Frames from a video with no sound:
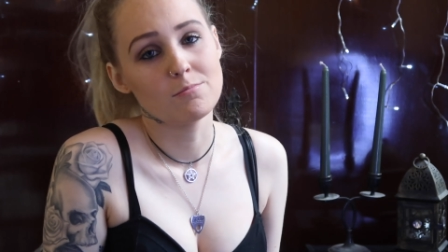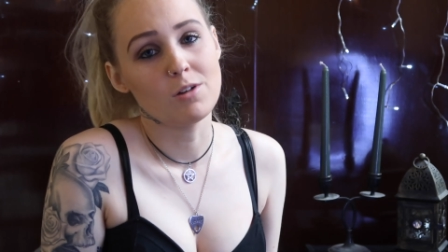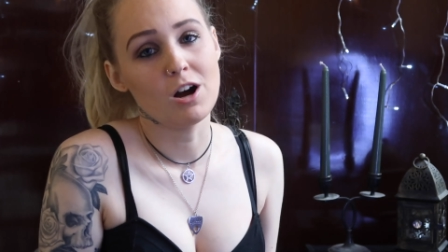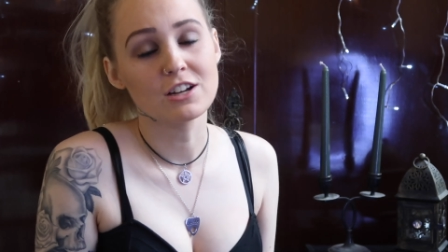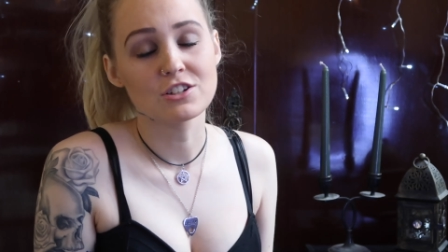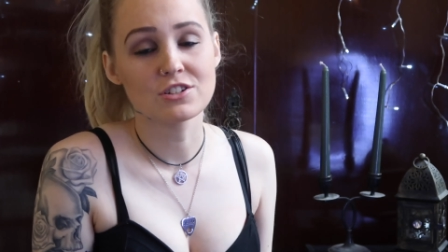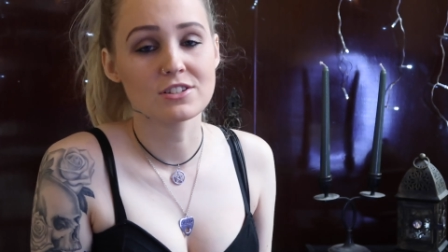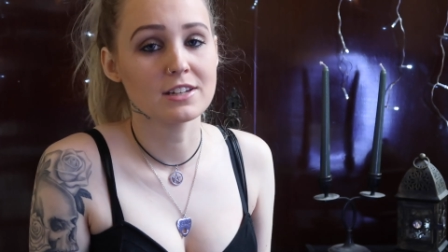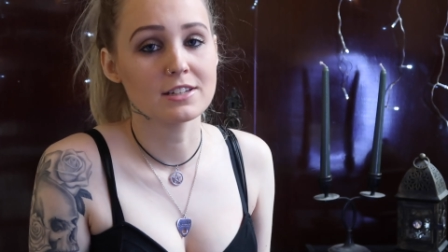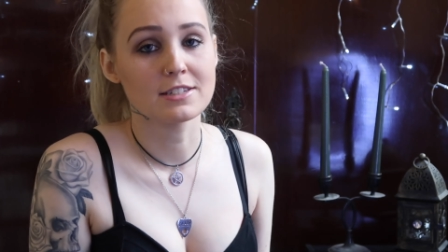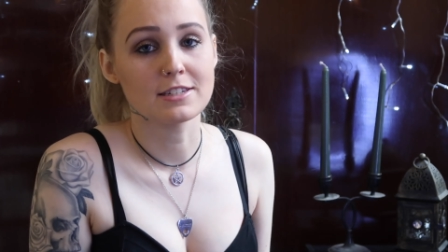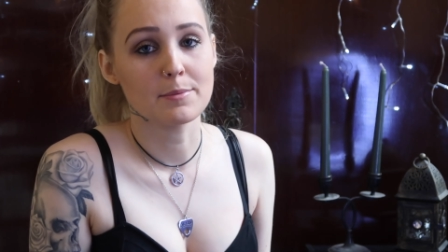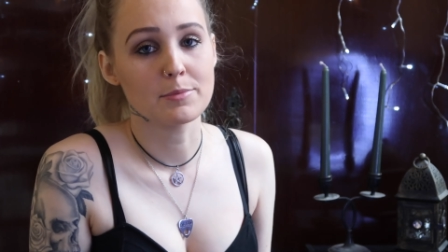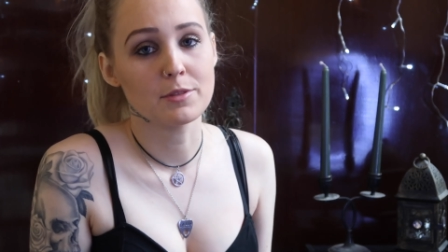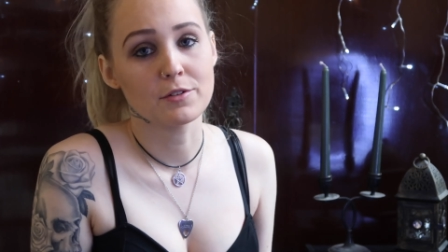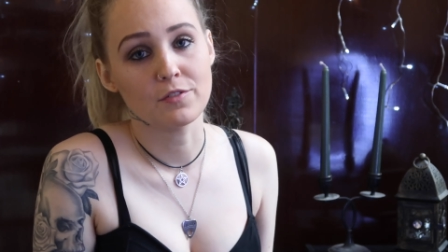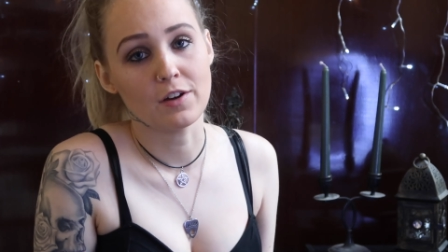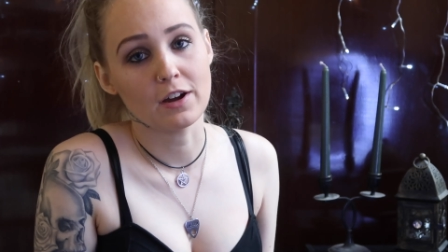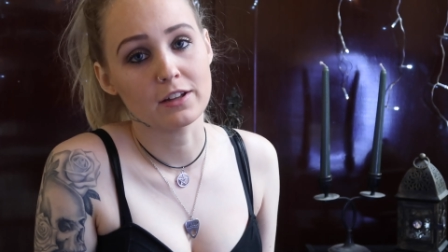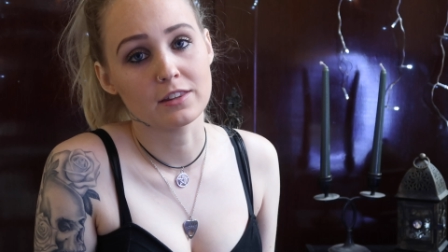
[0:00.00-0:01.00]
I just accept
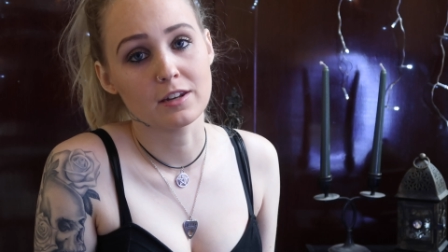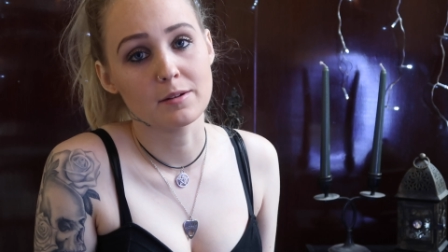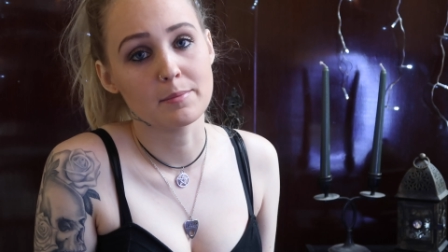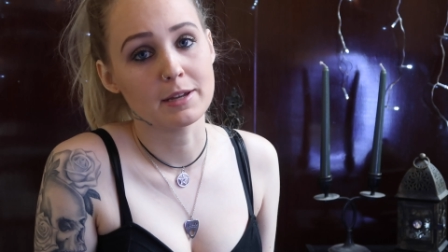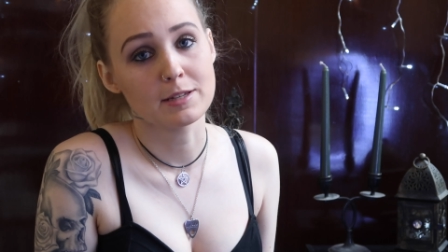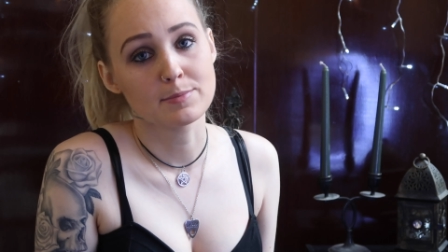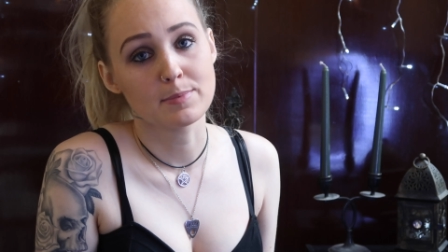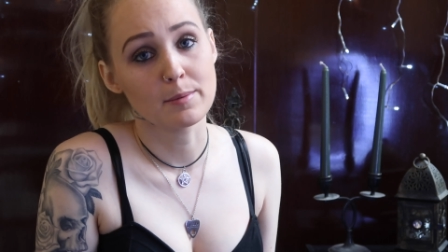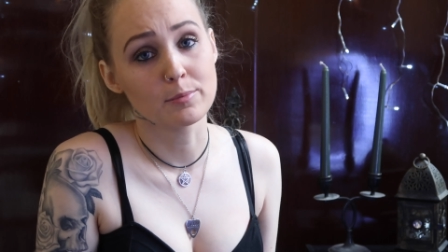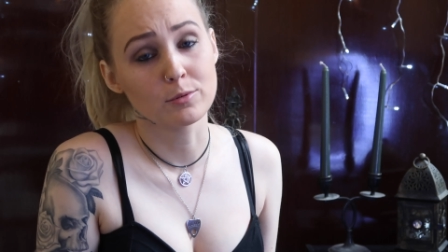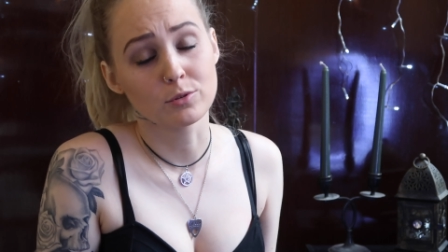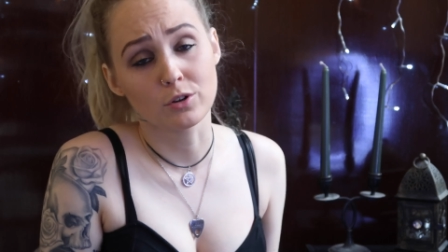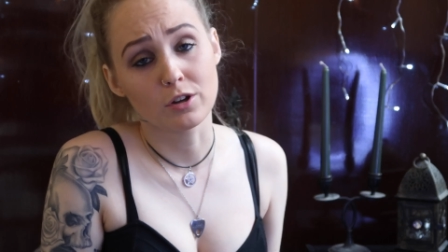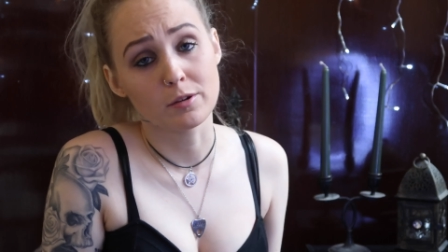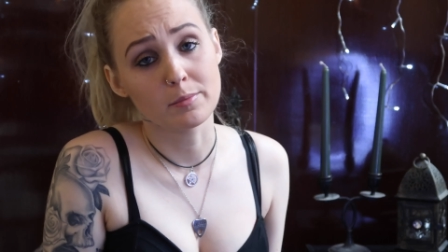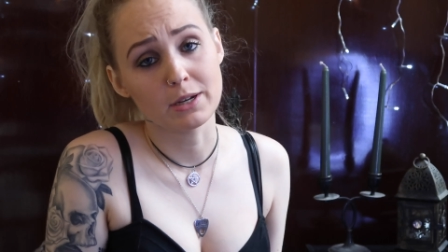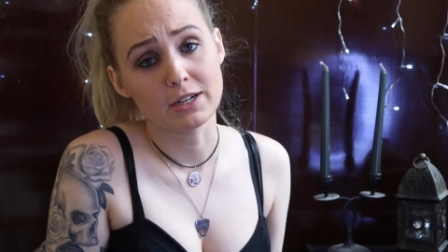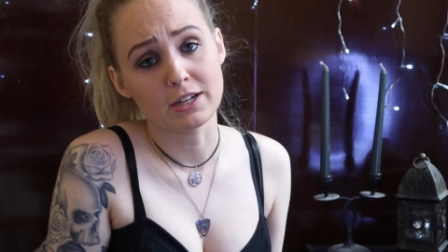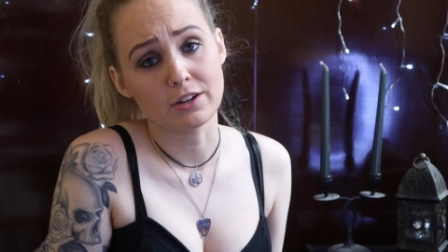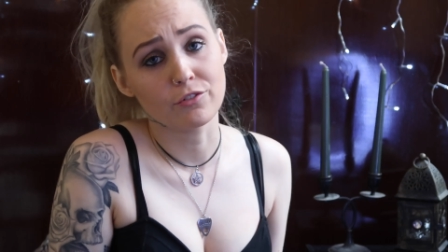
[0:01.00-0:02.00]
the fact that it makes people look
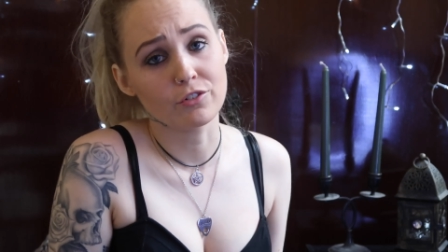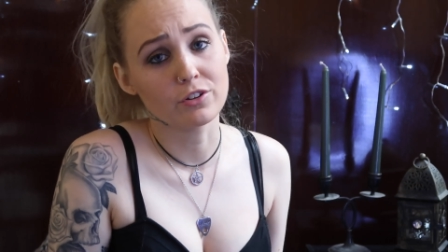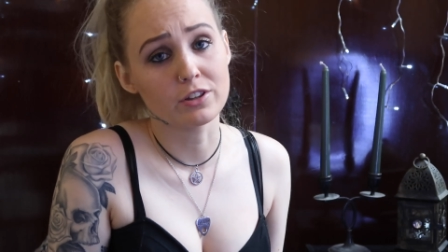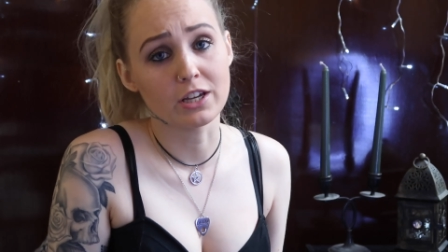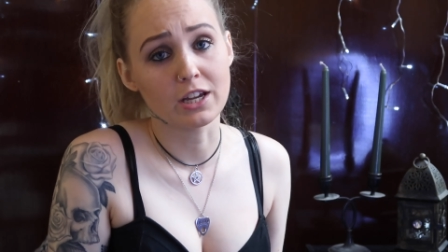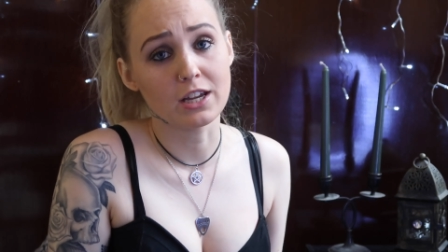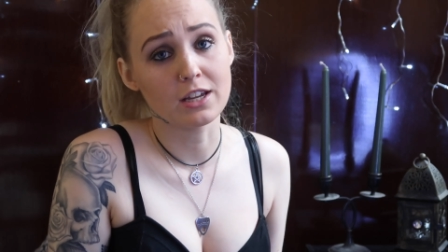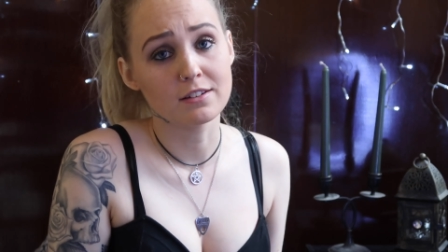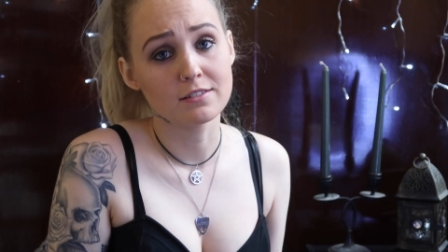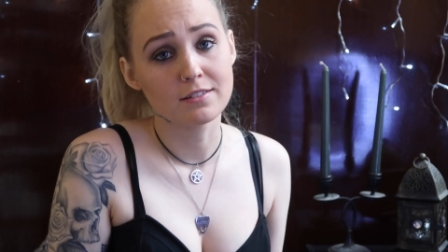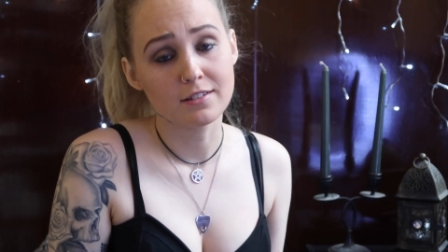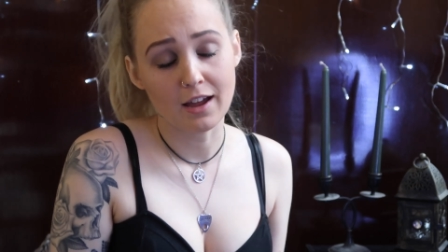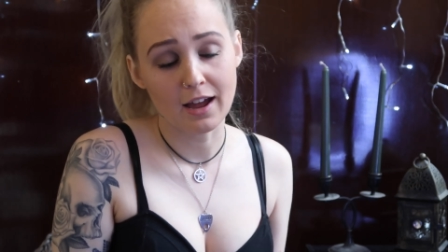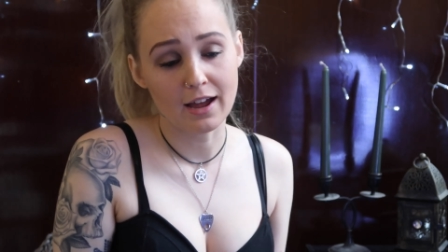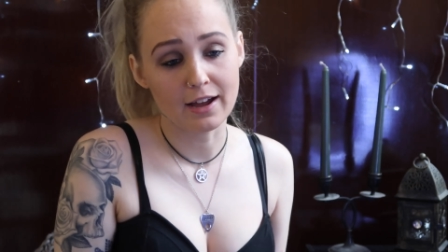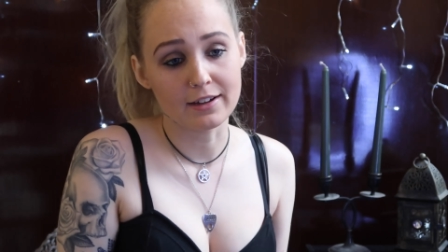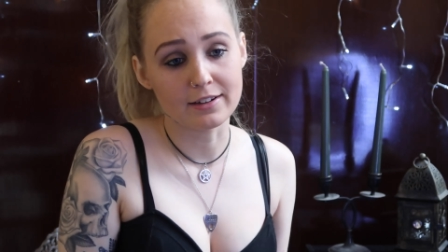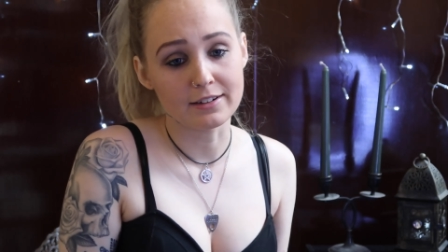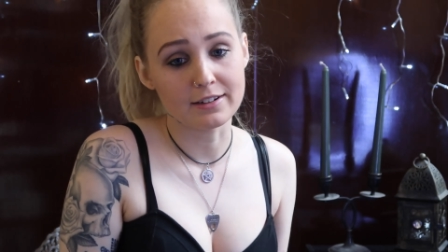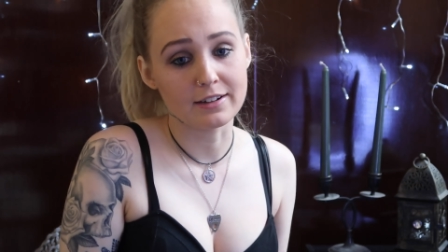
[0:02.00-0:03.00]
at me differently,
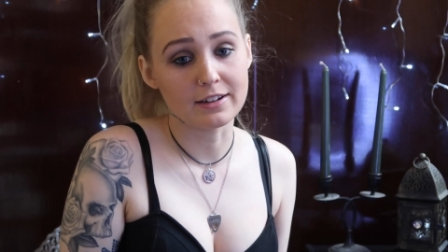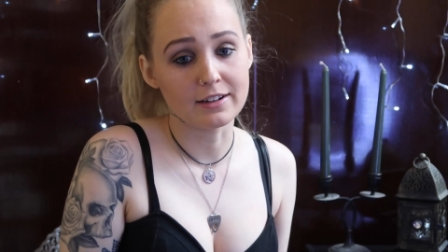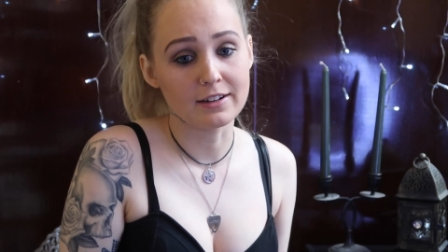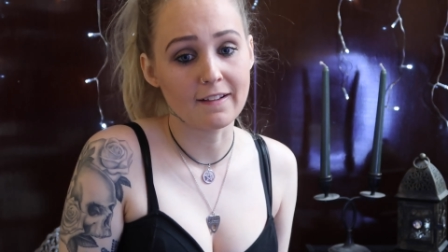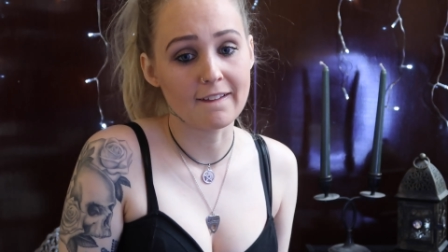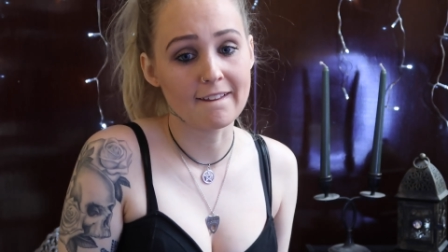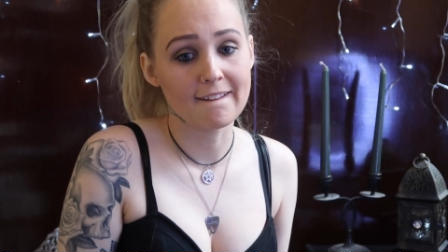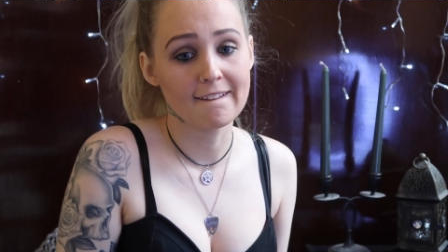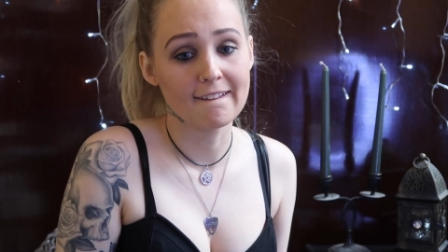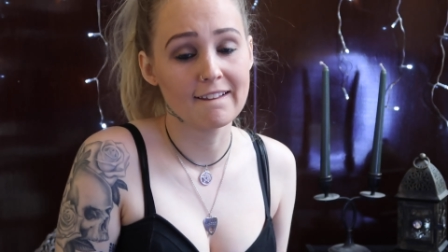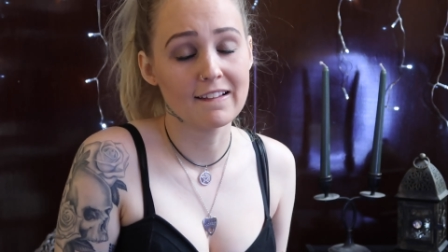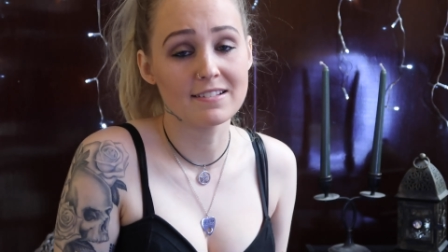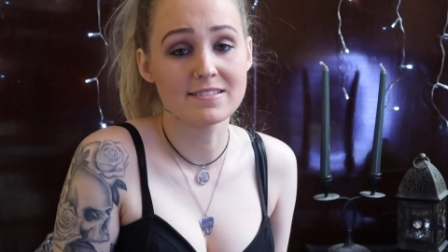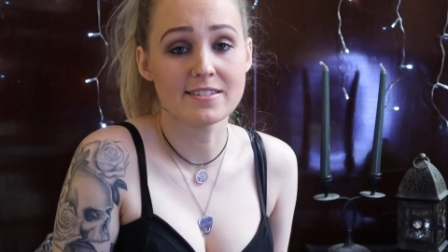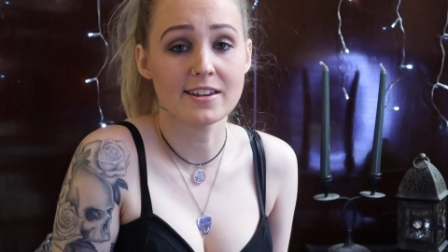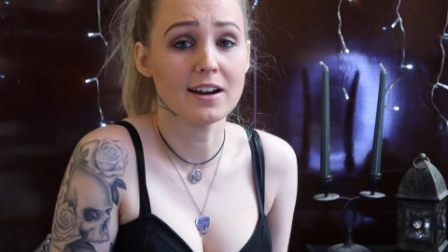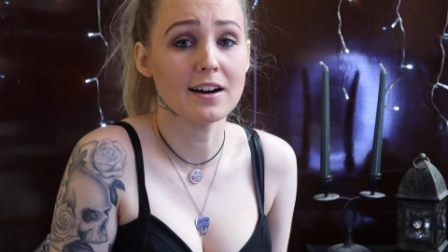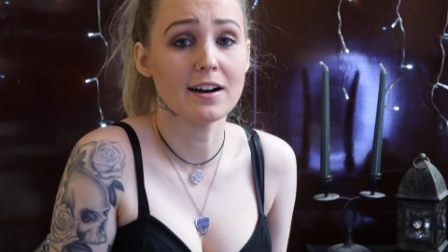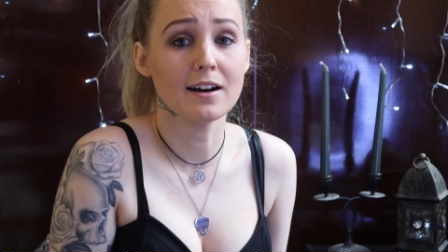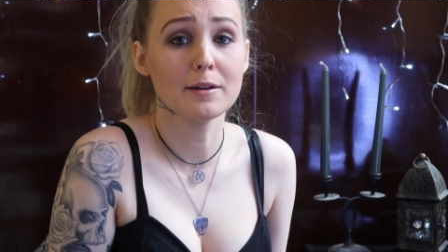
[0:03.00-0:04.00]
and
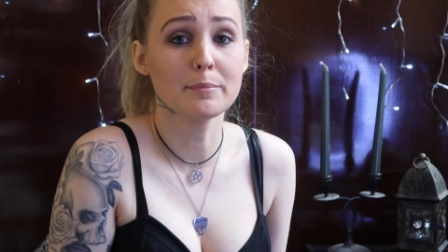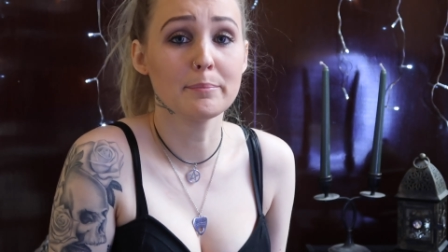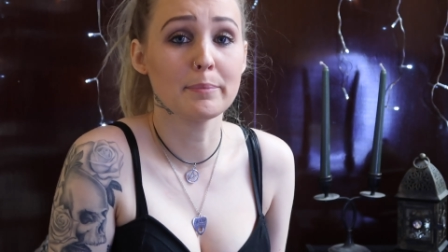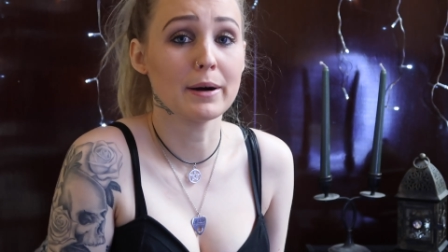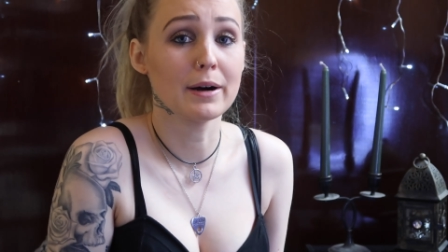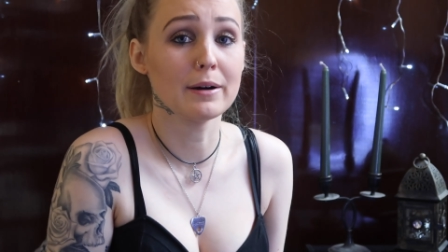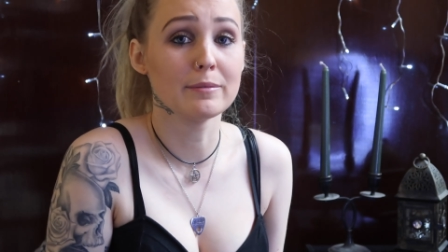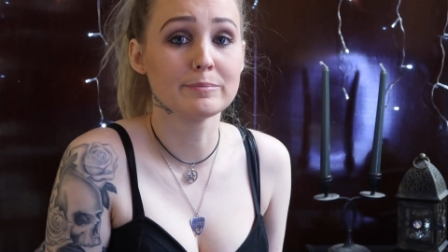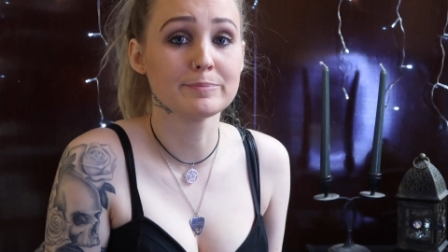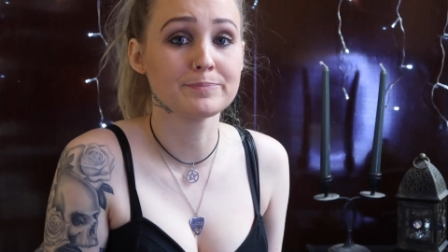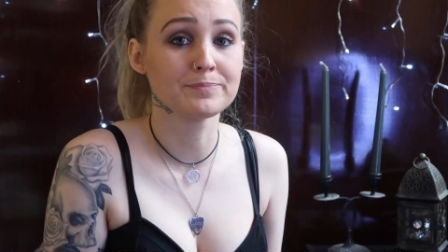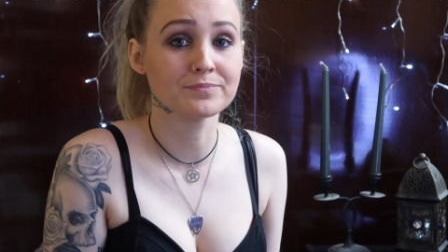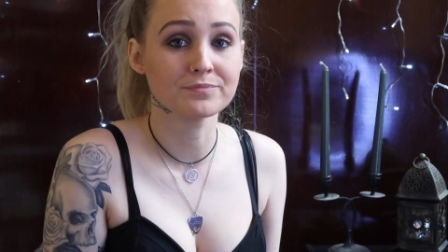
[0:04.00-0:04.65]
it's hard, but